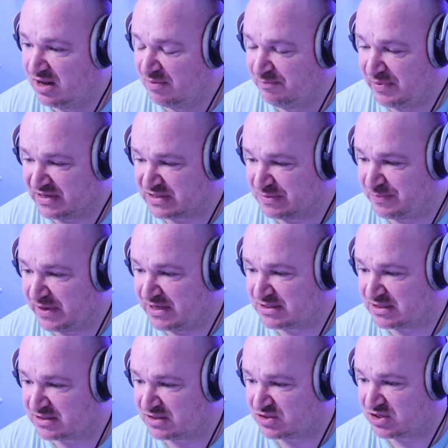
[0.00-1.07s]
bits and
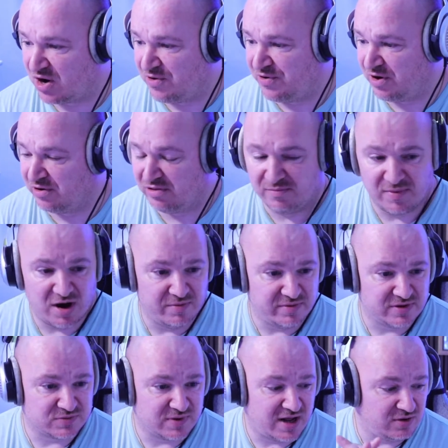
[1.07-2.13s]
pieces that's going on at the moment
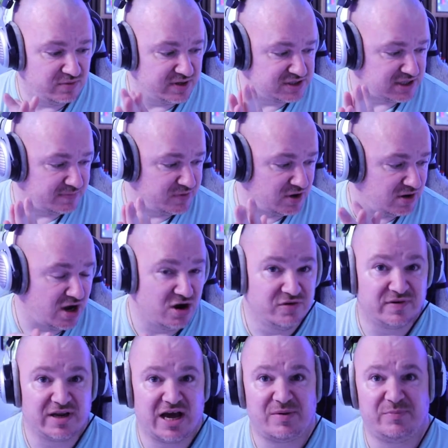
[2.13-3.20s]
as well, which I'm not
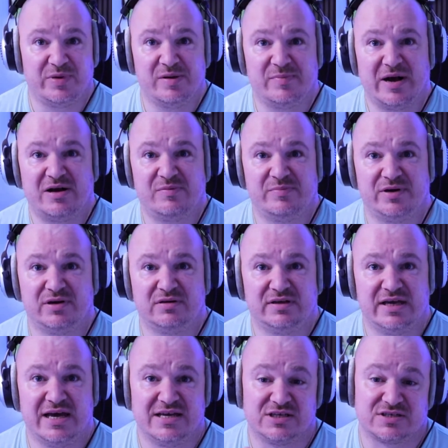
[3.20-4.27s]
overly happy about. But
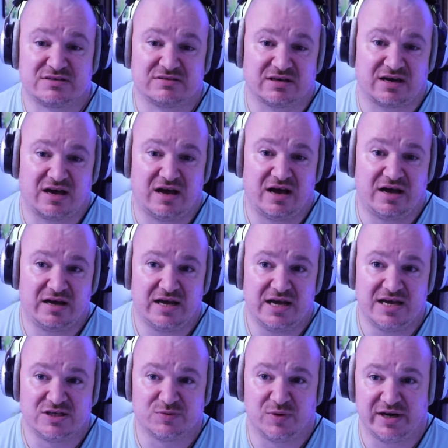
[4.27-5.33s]
it is
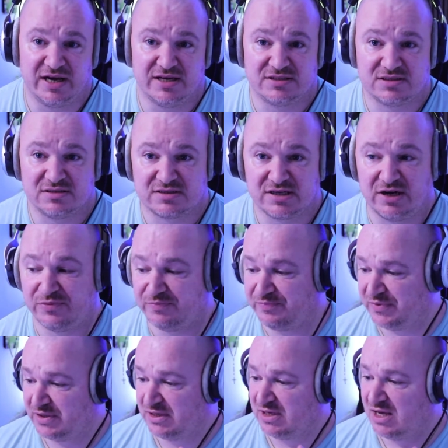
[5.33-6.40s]
what it is. So
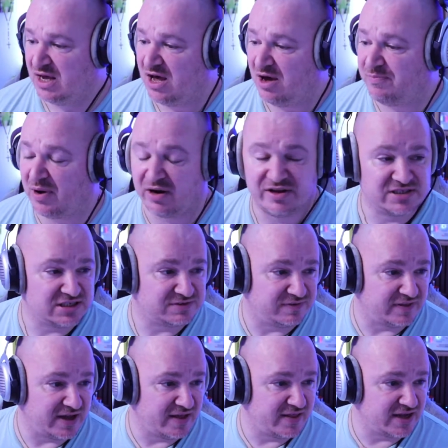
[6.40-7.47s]
apologies for
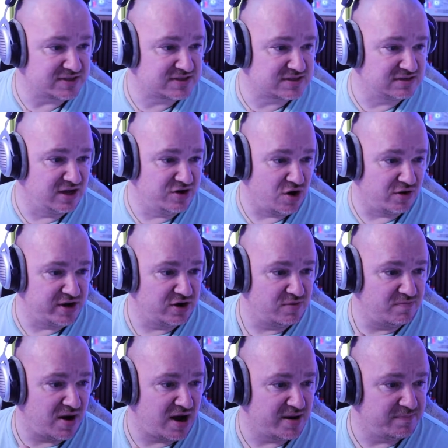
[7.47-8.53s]
that. That's annoying on
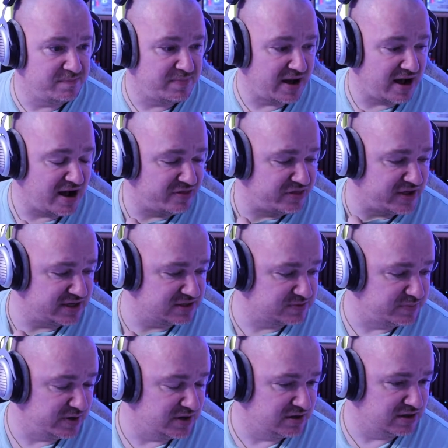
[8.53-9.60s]
my part of things,
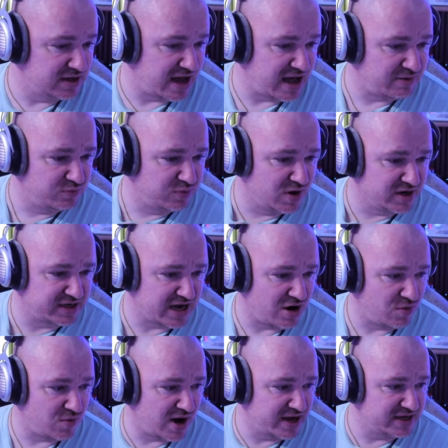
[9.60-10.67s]
but I'll work
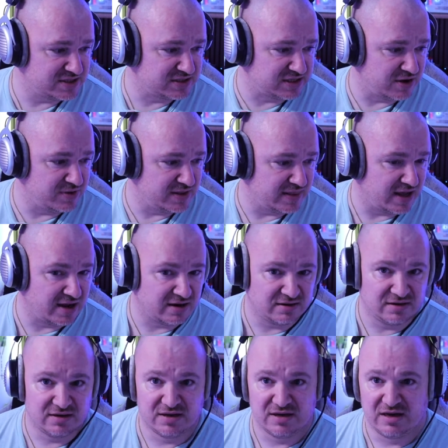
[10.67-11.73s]
out why it's doing that.
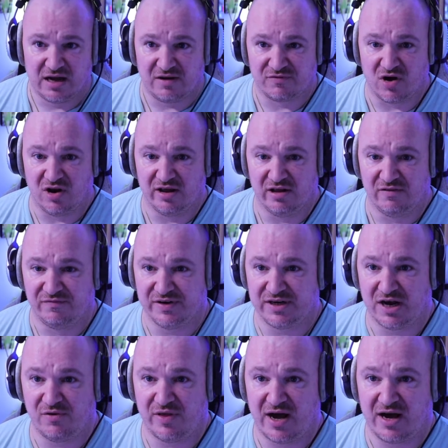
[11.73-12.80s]
I've got a little
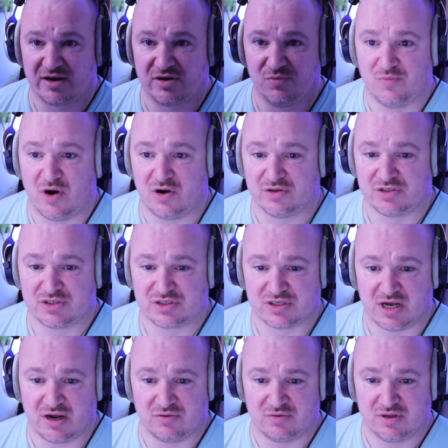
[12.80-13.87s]
video that I can watch,
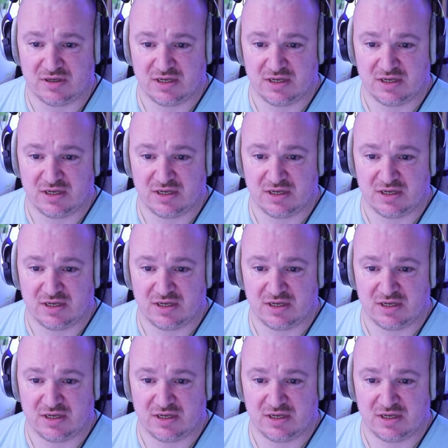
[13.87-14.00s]
so.